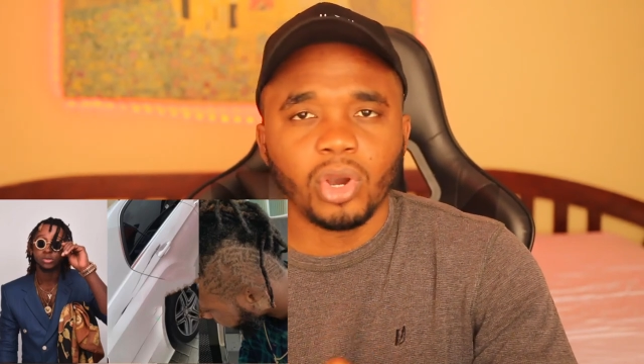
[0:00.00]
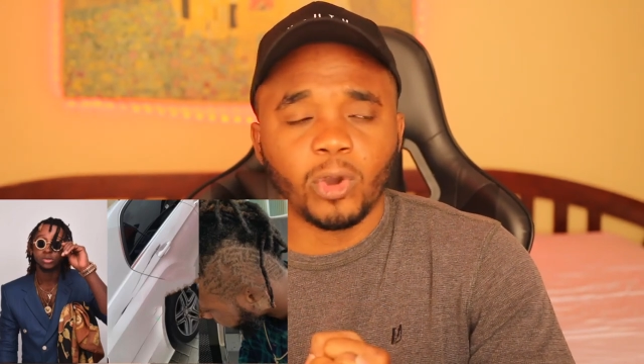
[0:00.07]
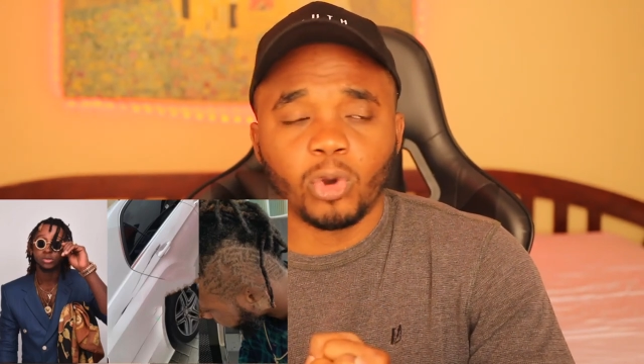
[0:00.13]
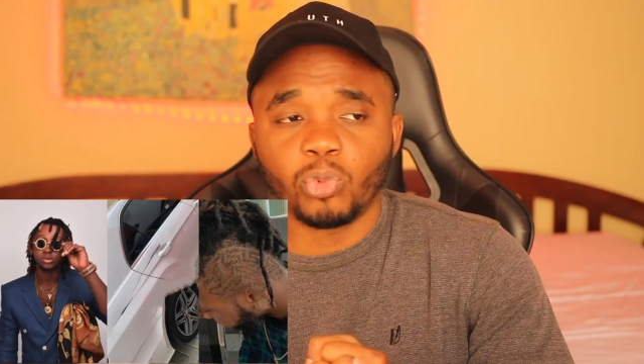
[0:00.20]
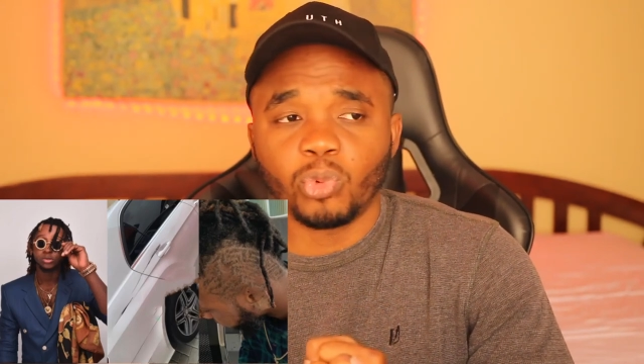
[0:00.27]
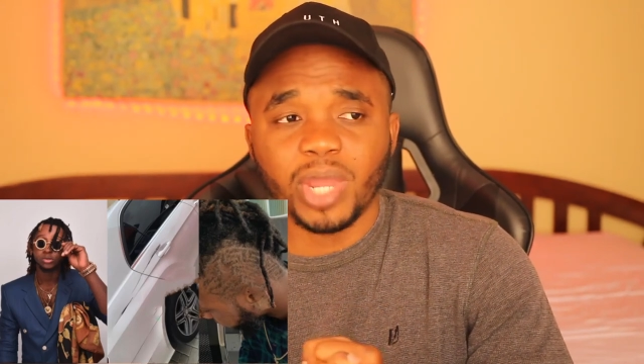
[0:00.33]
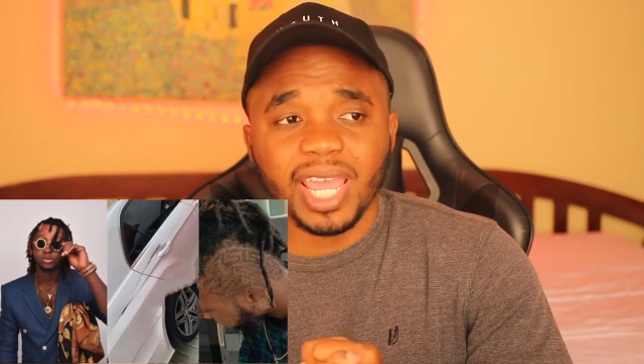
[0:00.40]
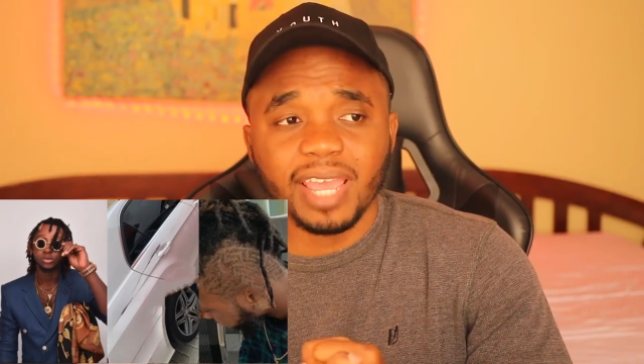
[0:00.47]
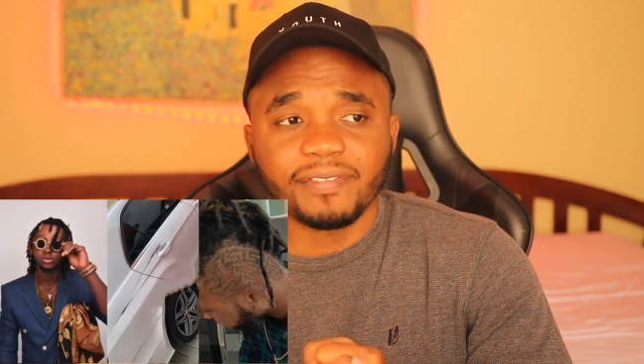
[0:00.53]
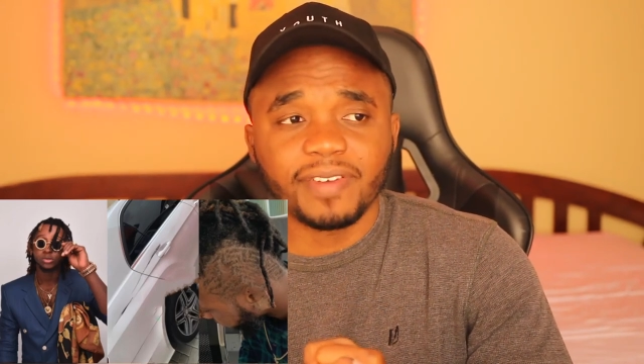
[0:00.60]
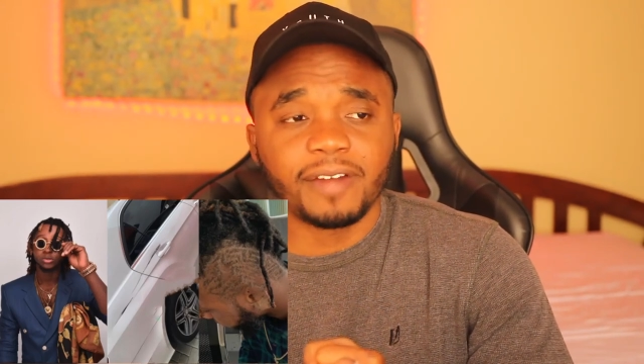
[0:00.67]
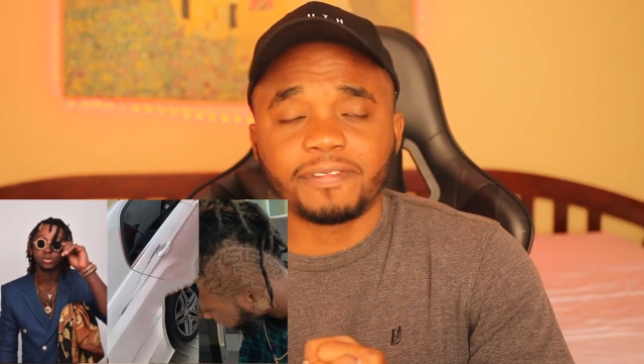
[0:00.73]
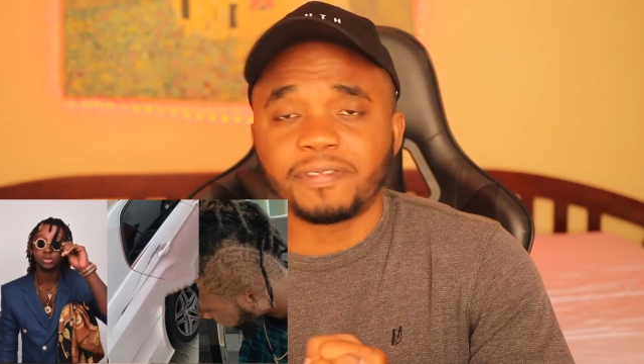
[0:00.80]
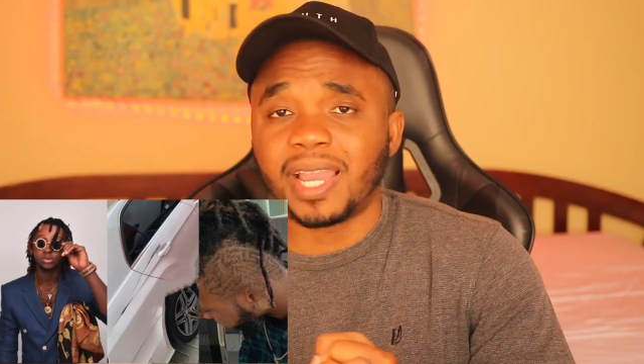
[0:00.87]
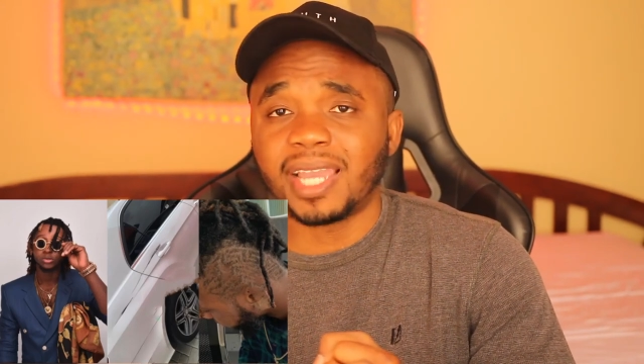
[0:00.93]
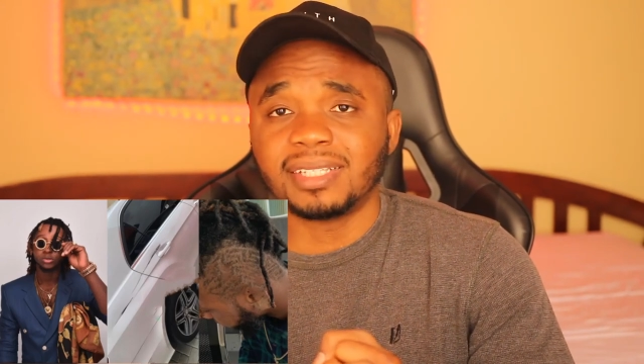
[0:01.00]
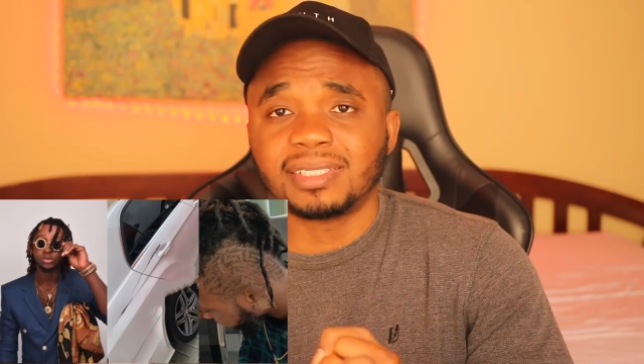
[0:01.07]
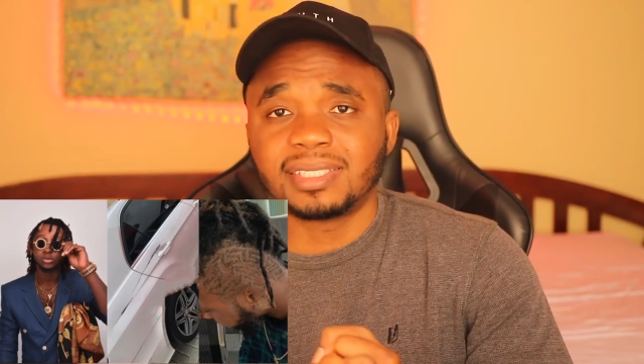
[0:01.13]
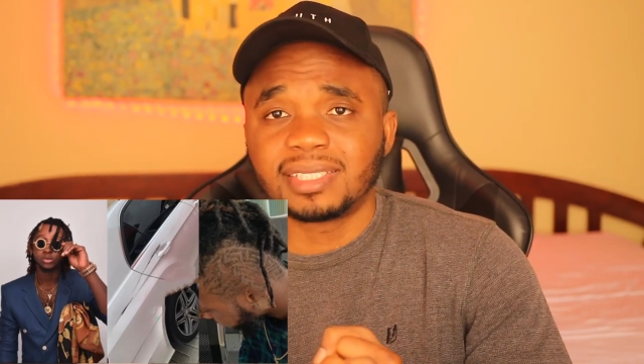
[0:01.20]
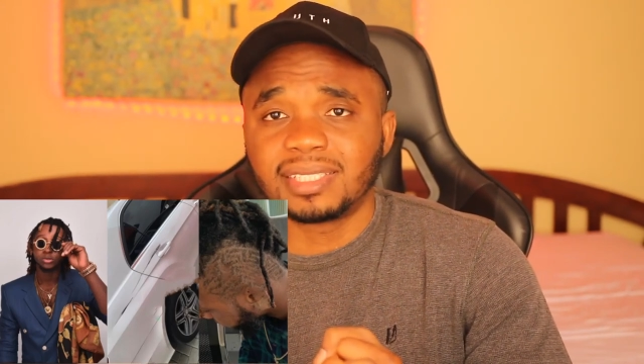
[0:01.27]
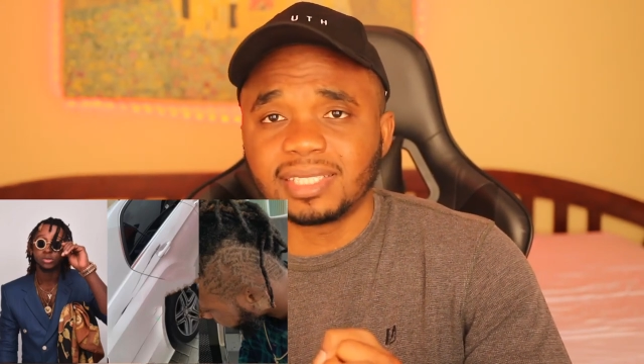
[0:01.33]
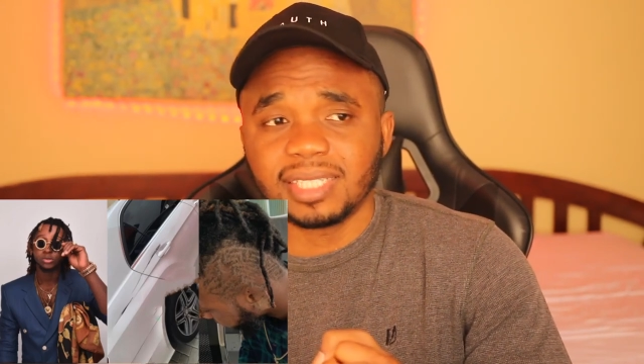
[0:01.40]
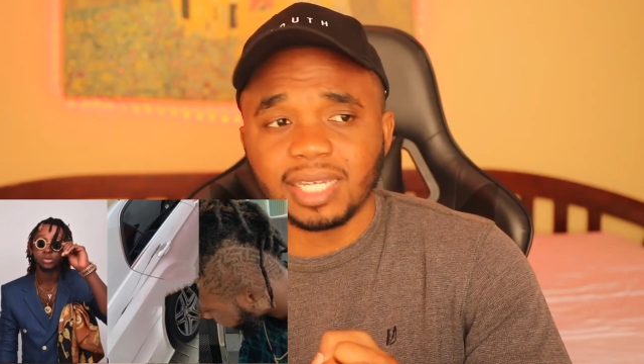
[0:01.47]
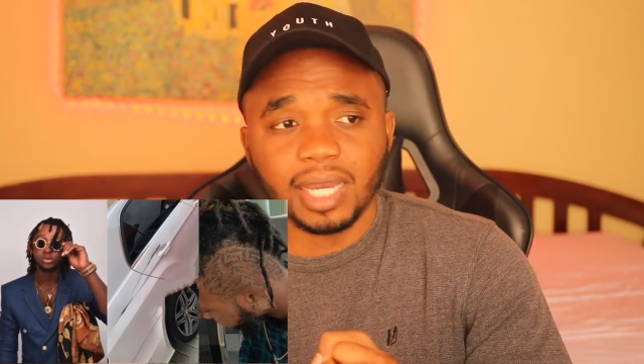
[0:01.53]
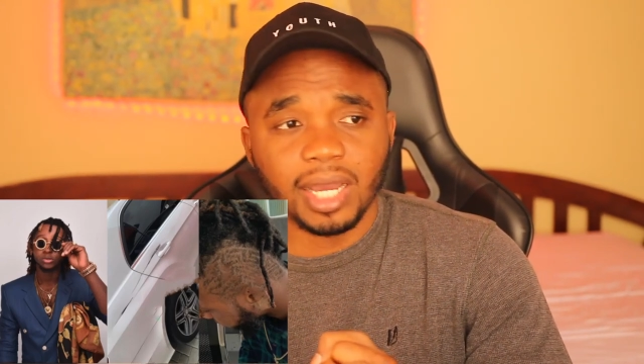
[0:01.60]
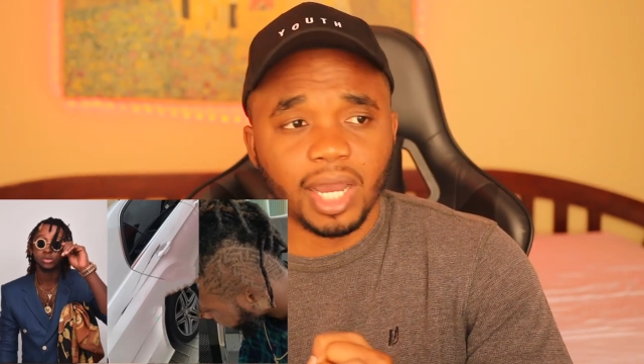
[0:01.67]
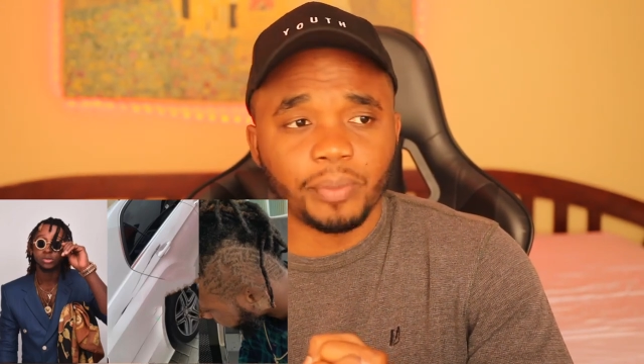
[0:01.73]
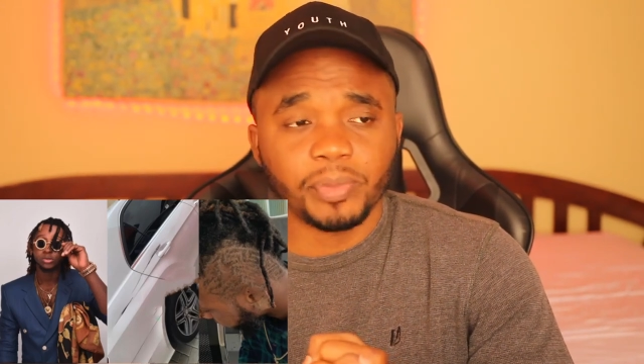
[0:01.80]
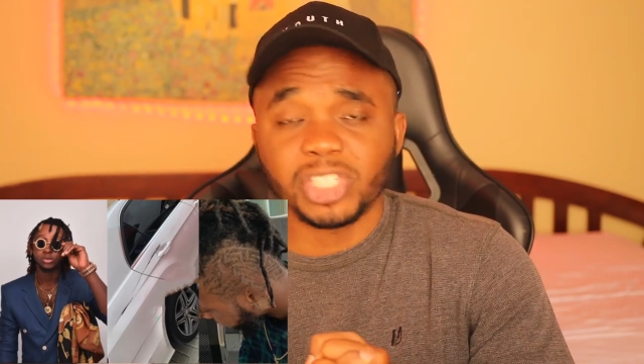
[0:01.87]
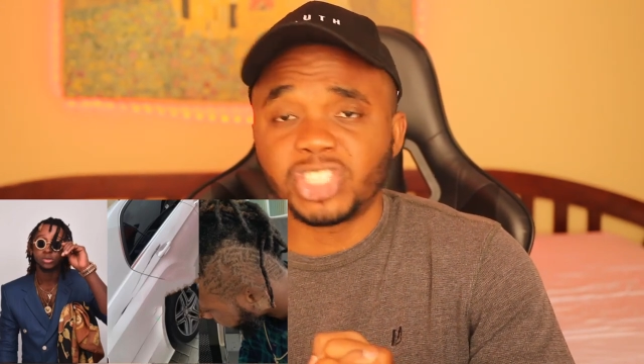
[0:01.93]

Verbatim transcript: or whoever finds um,